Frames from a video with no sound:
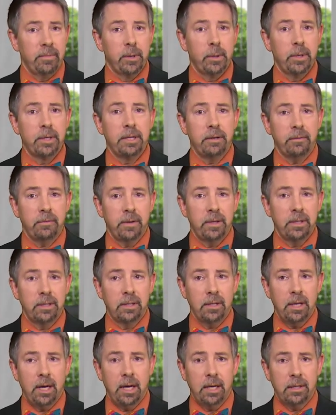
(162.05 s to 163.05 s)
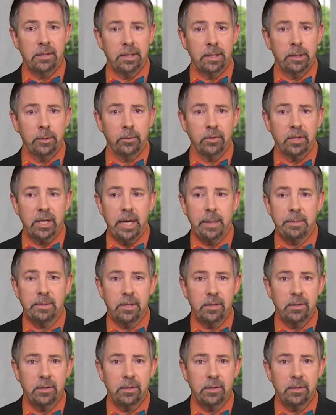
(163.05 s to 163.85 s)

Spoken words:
There are different serotypes,